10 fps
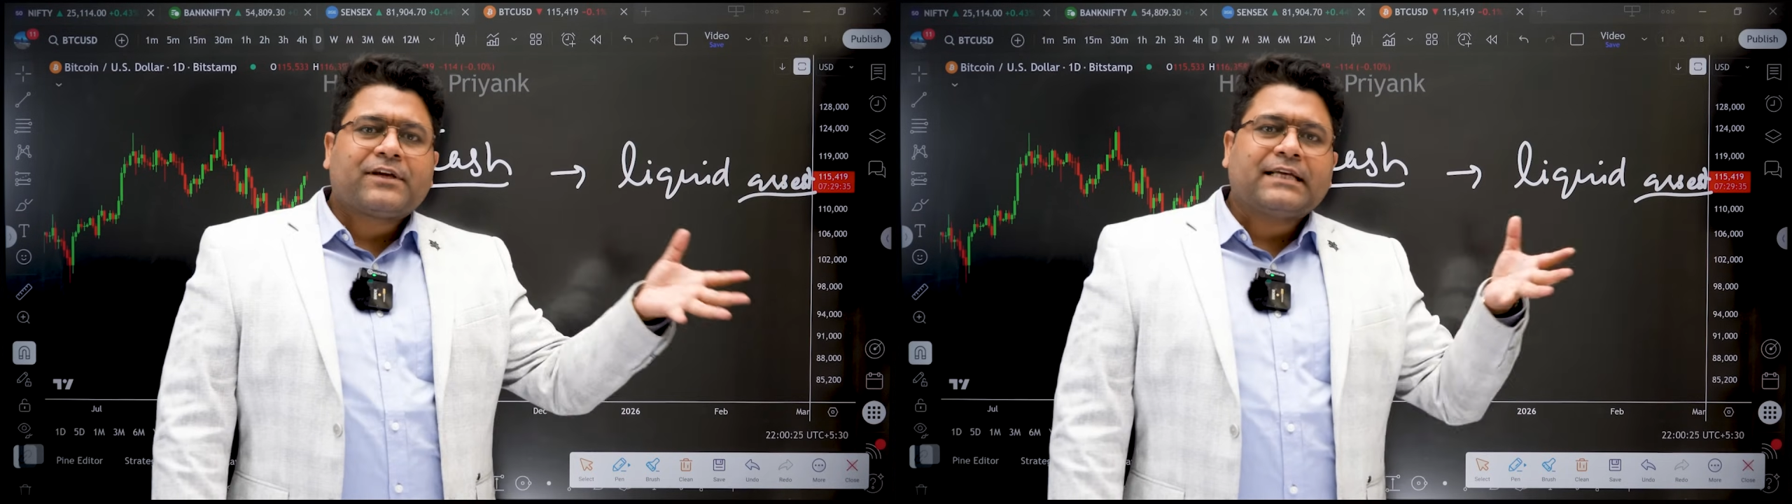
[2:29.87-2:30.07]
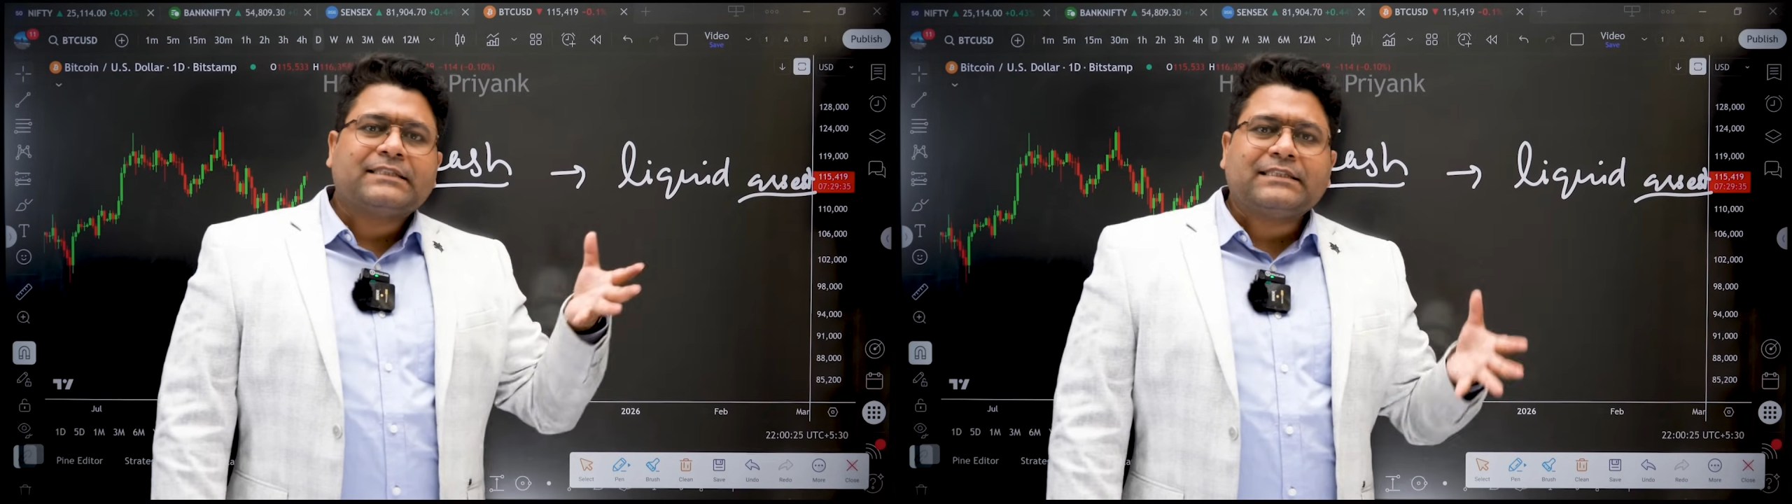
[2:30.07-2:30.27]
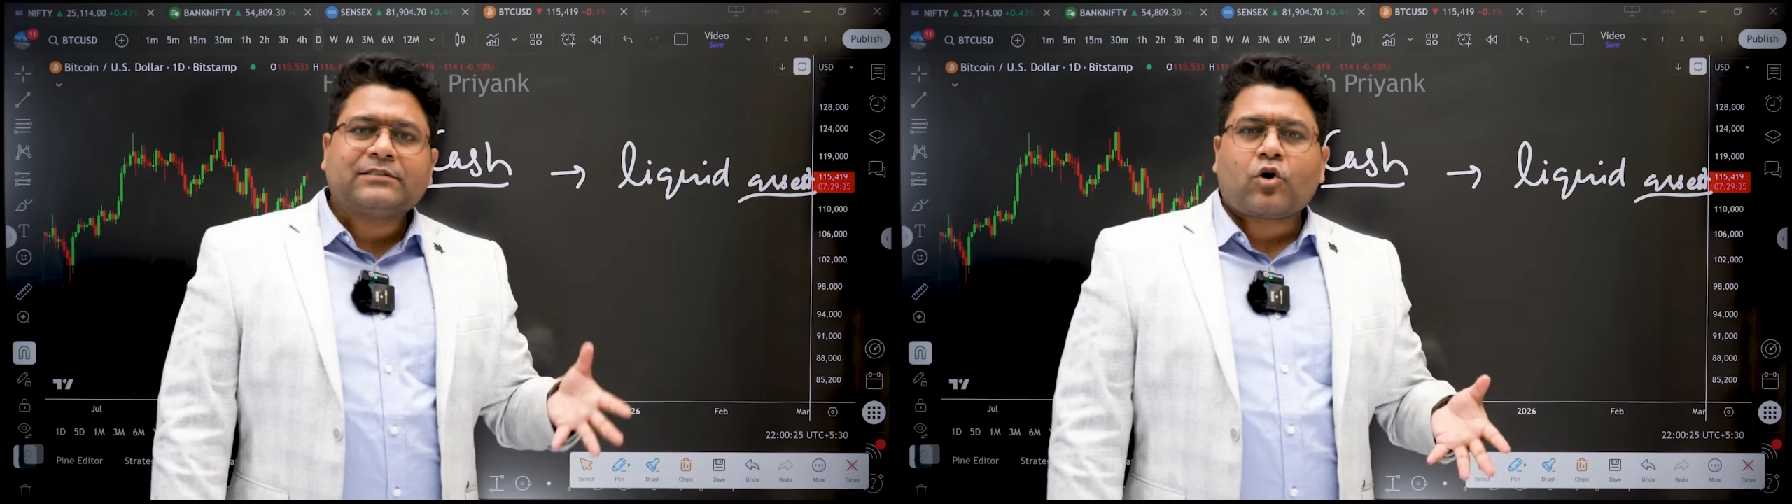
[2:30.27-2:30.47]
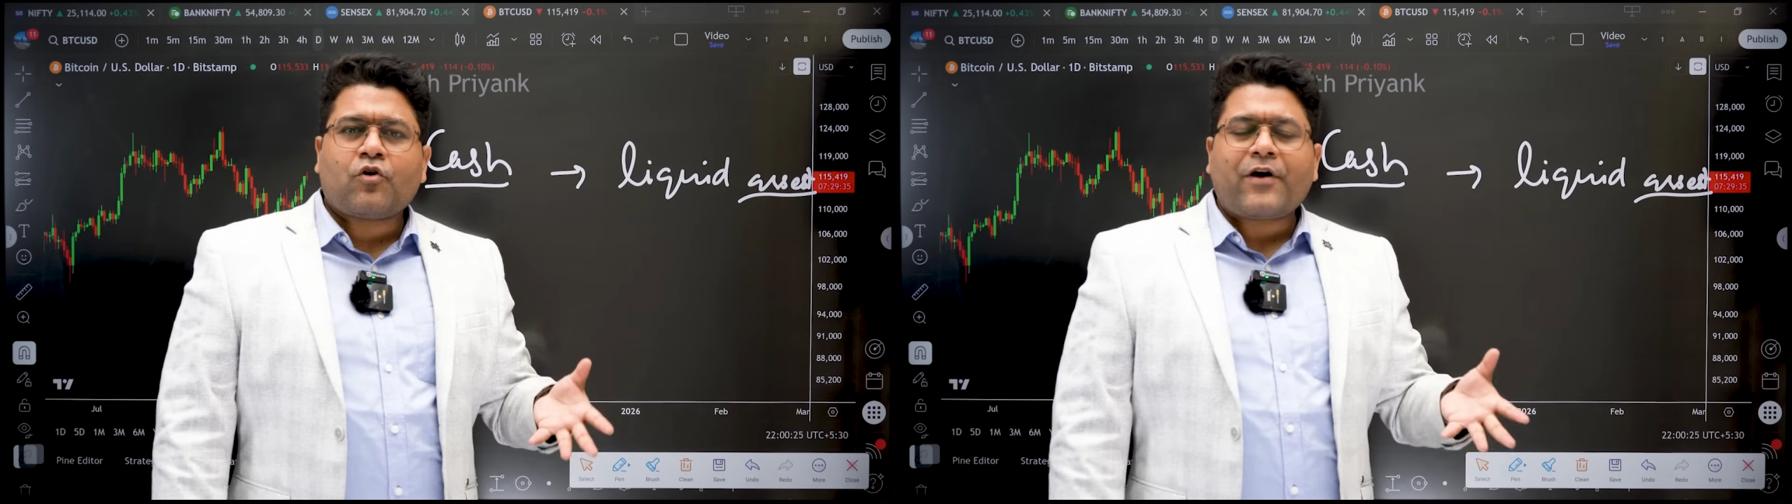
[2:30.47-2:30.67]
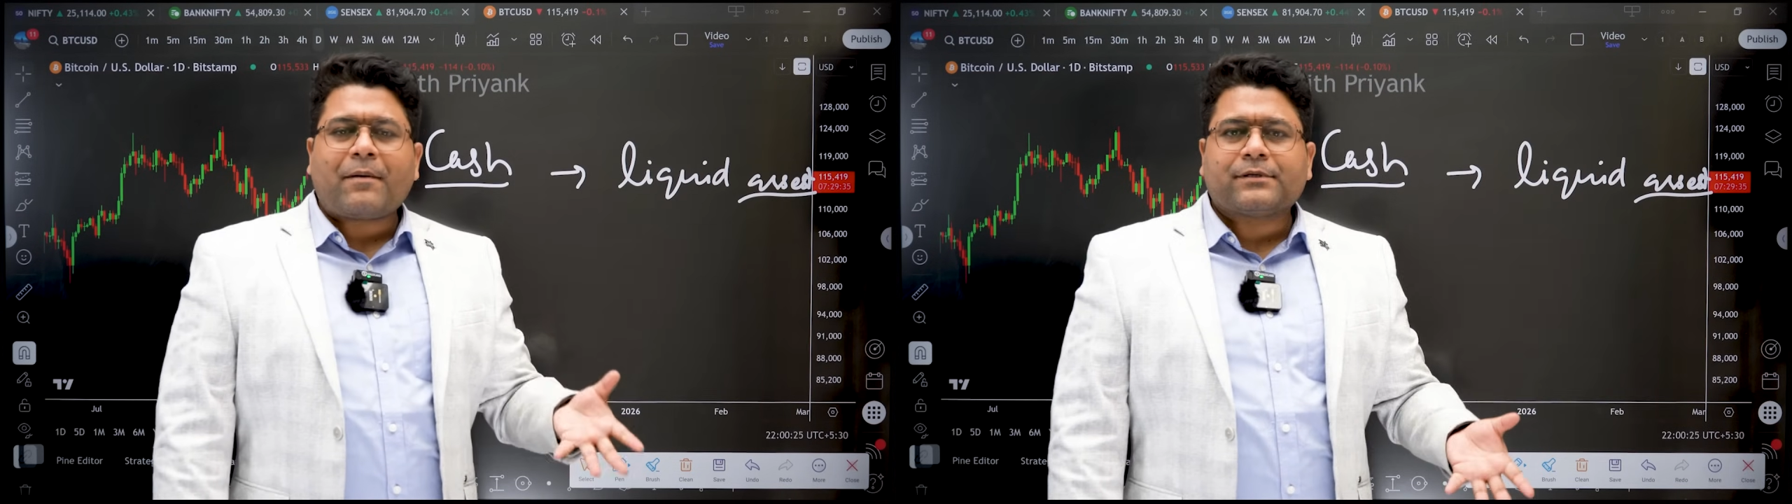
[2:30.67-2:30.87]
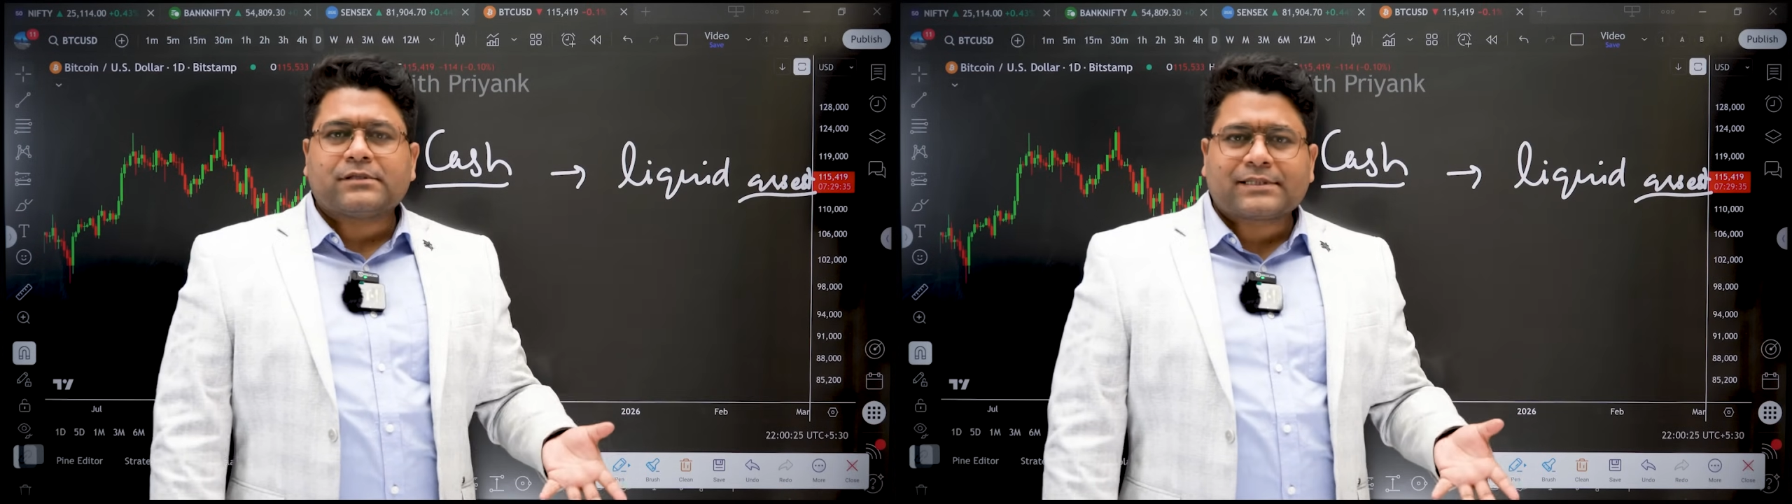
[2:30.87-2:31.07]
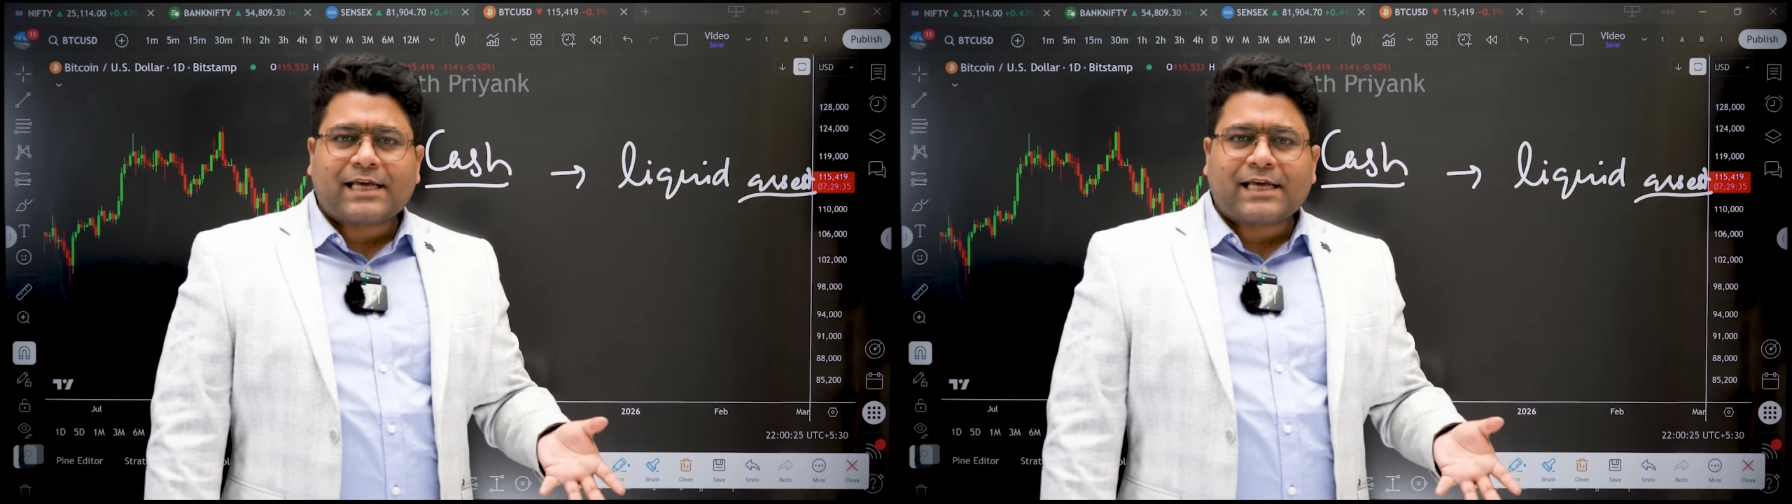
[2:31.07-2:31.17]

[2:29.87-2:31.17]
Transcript: kgs of apples?